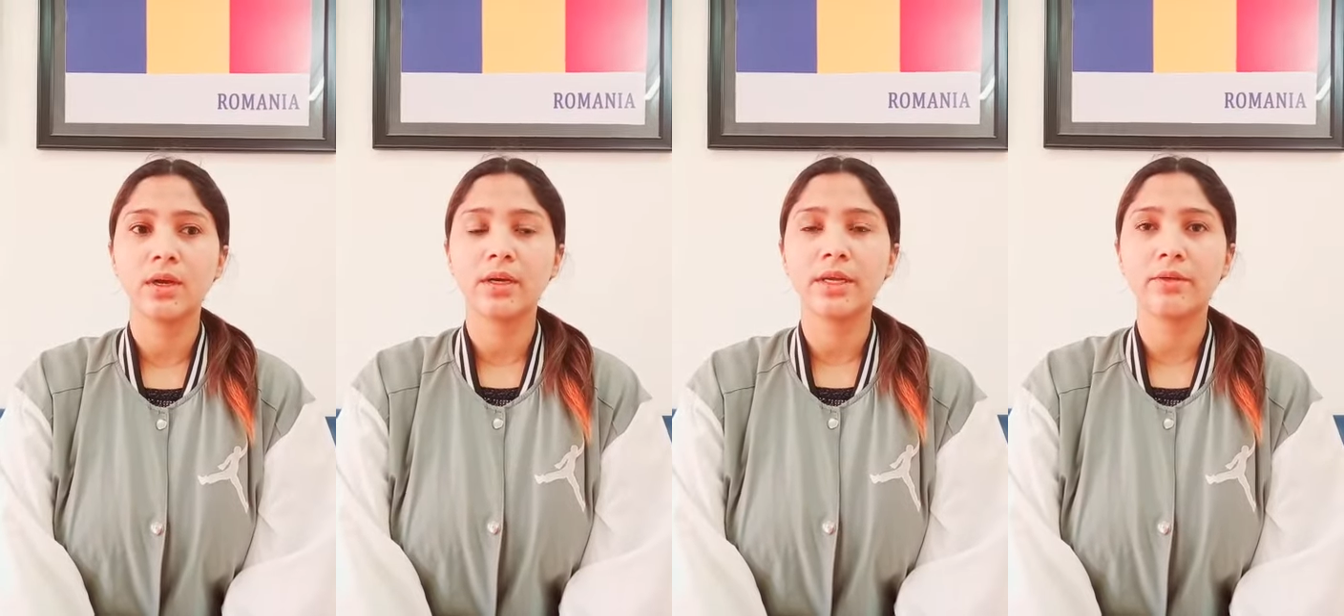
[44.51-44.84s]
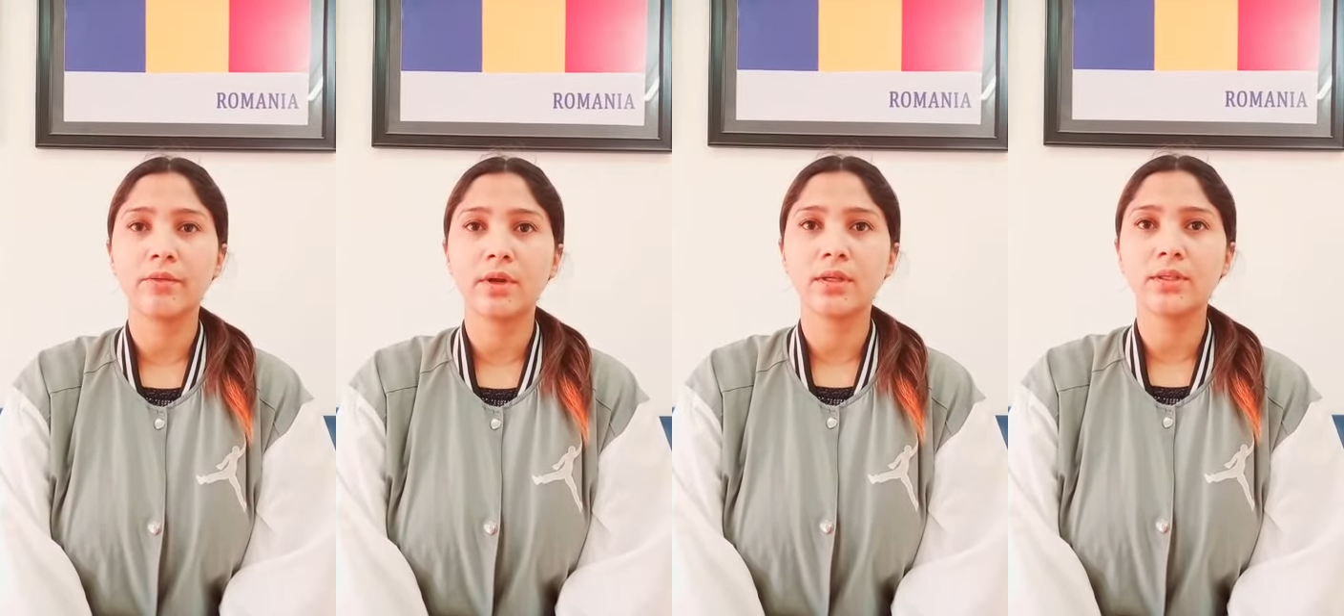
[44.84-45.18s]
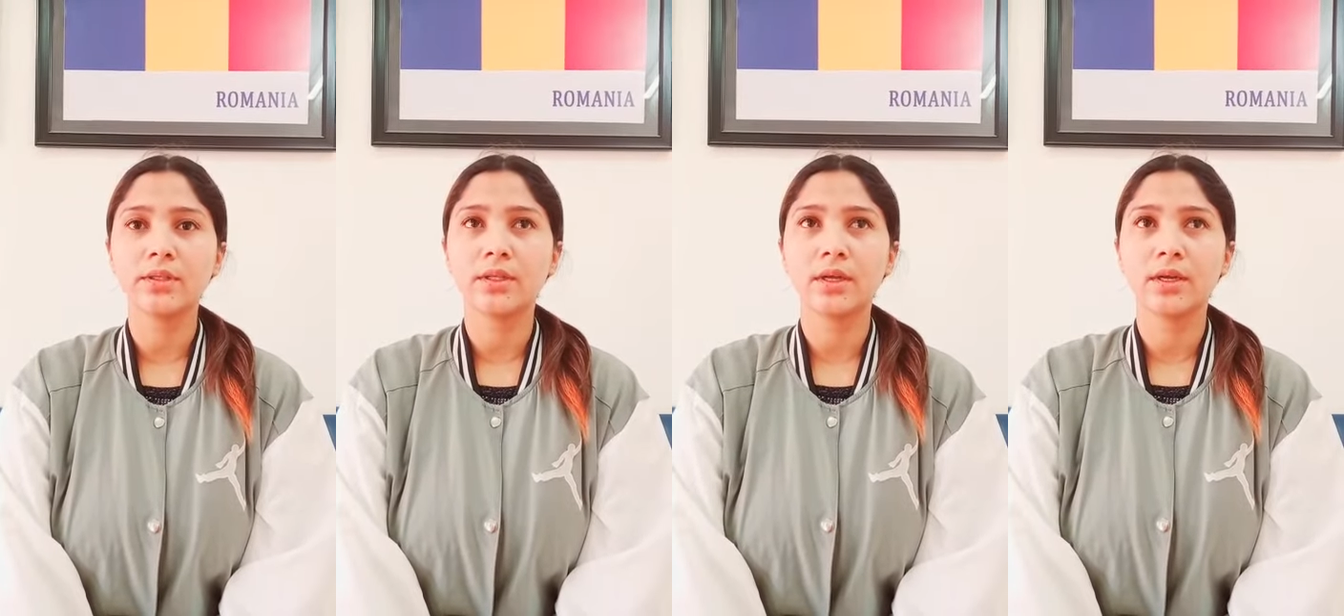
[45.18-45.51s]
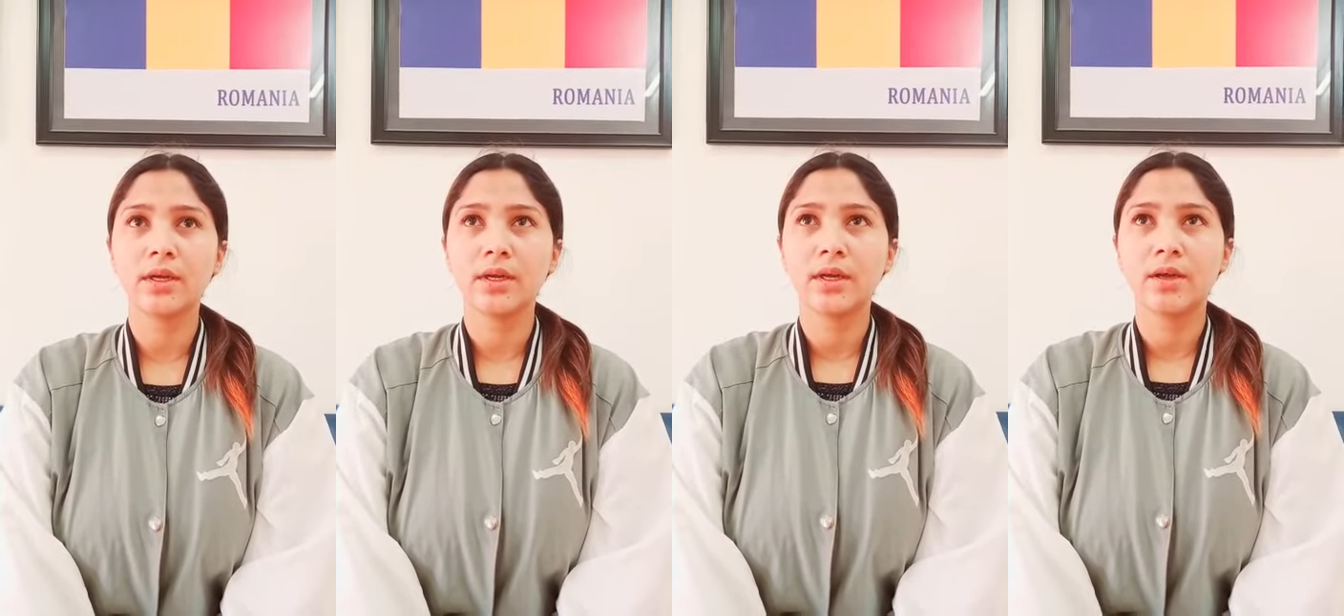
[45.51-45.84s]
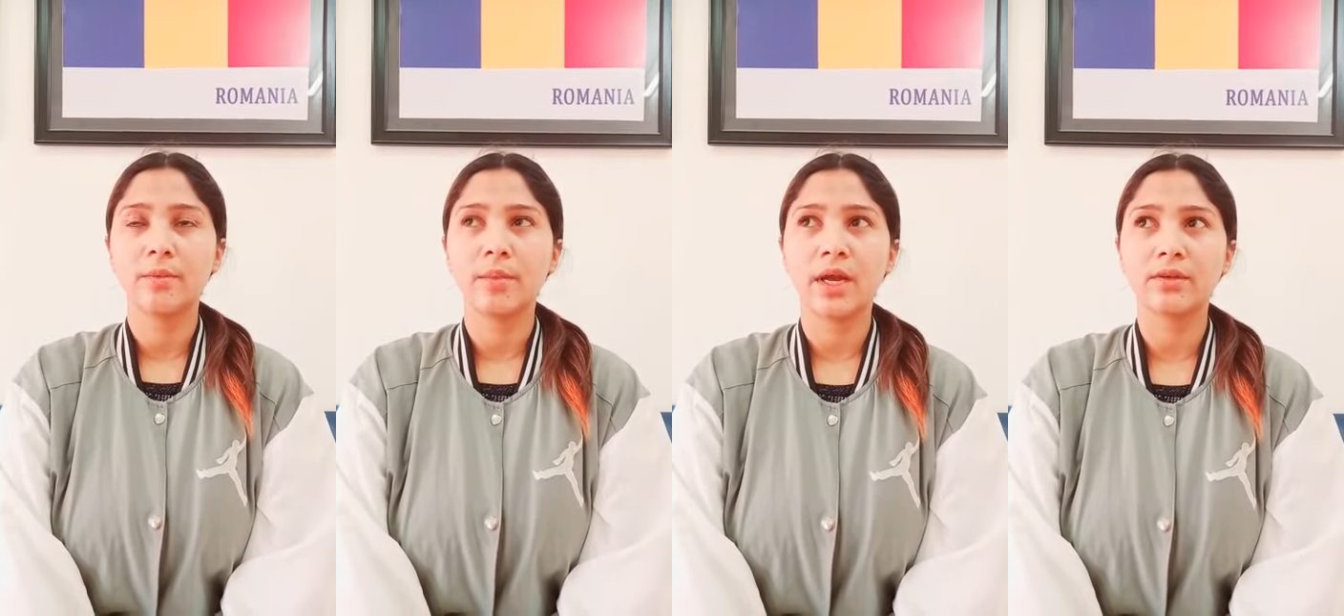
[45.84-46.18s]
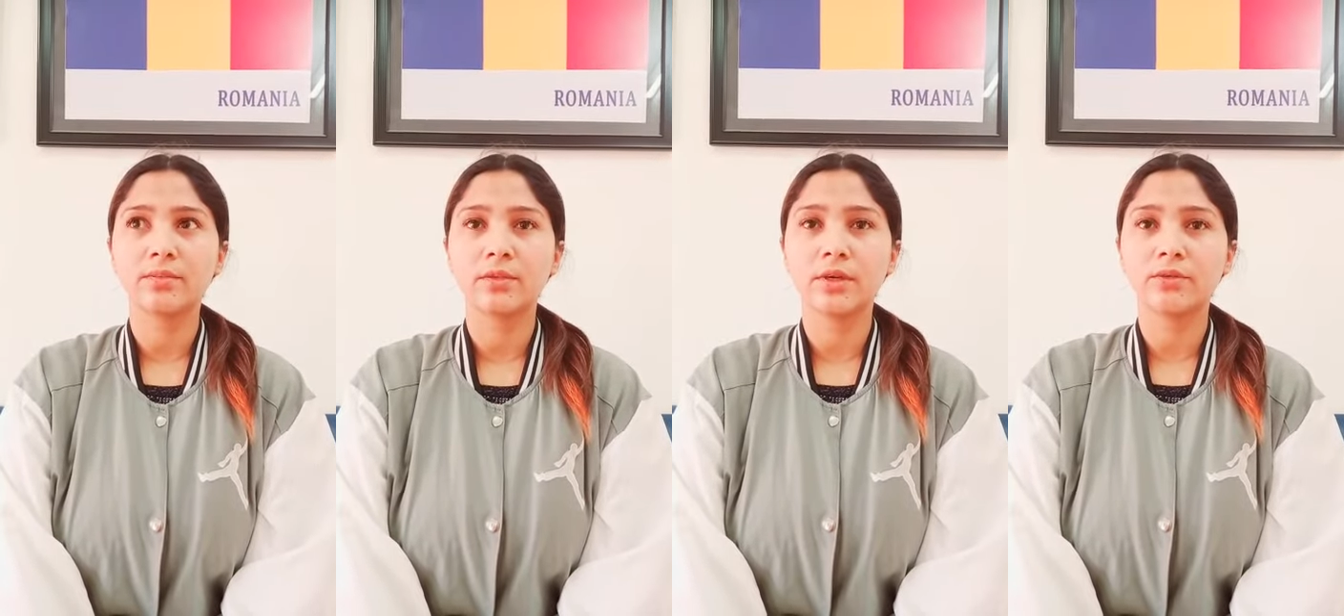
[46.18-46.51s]
tables,
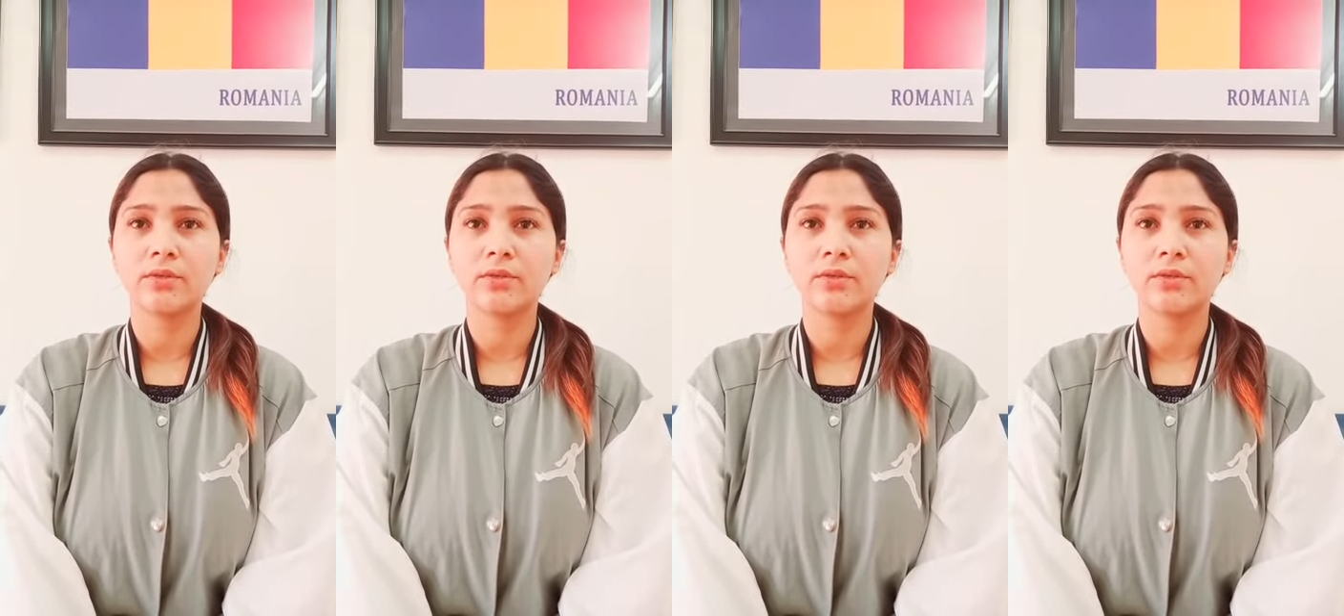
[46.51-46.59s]
vacuum the